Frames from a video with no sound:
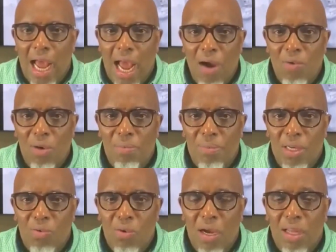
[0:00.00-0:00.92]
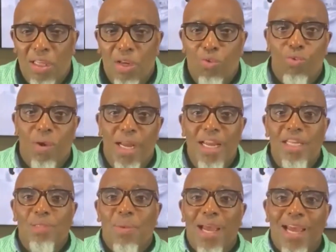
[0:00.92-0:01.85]
I would be one that
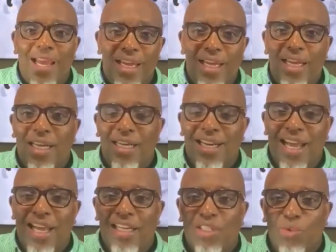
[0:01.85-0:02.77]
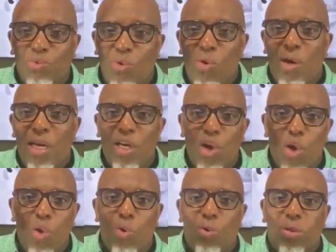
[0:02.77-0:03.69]
raised my hand and swore an
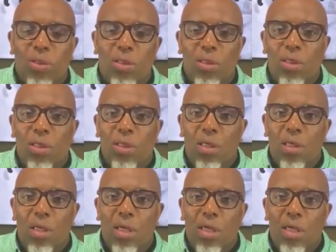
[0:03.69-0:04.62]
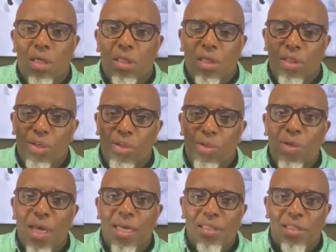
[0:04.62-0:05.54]
oath to the
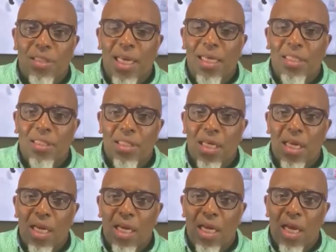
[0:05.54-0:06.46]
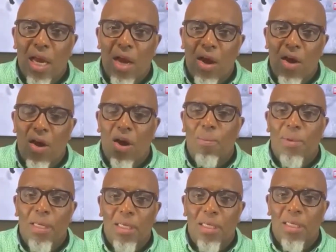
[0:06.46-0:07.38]
United States Army.